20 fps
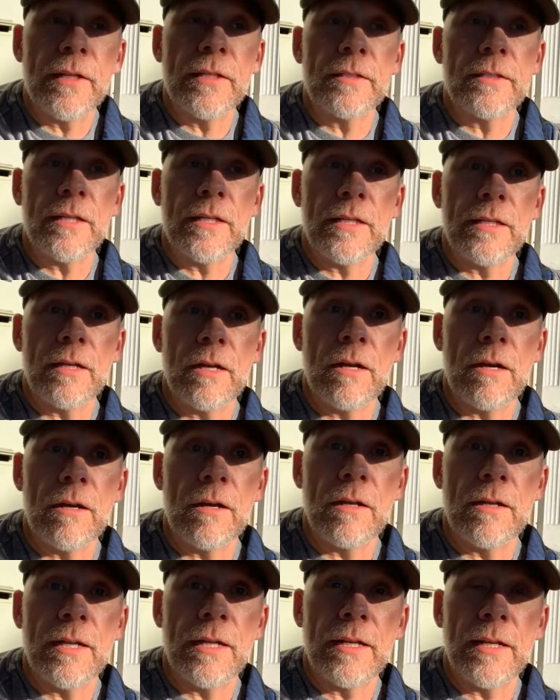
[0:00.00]

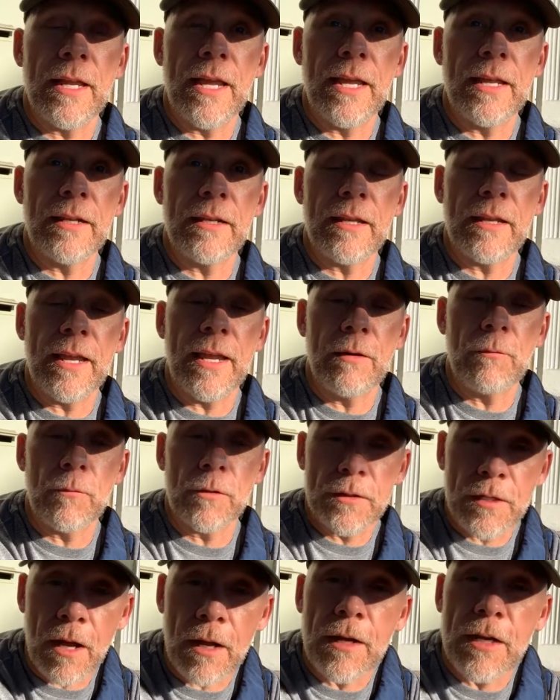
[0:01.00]
And
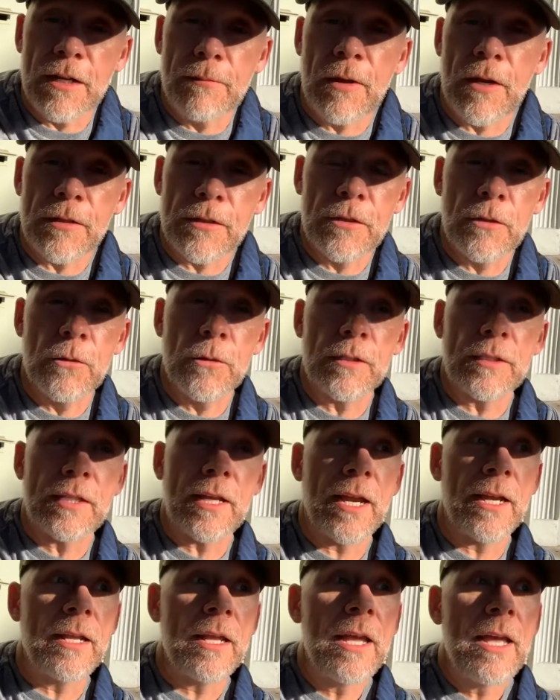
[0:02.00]
we're talking about
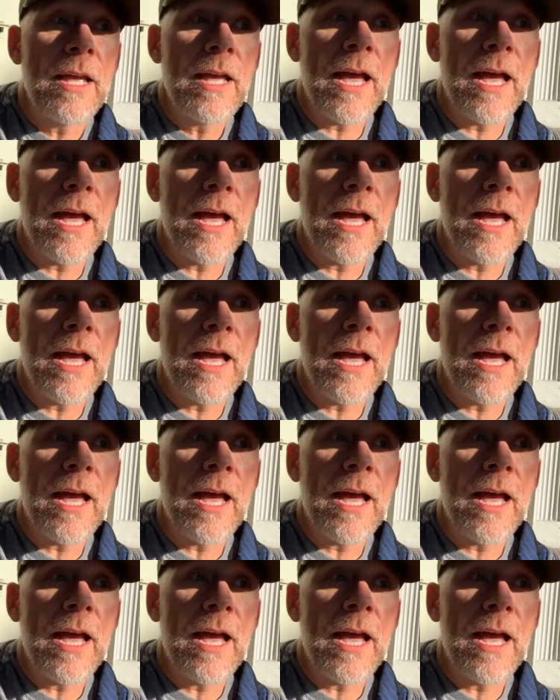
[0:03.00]
suicide.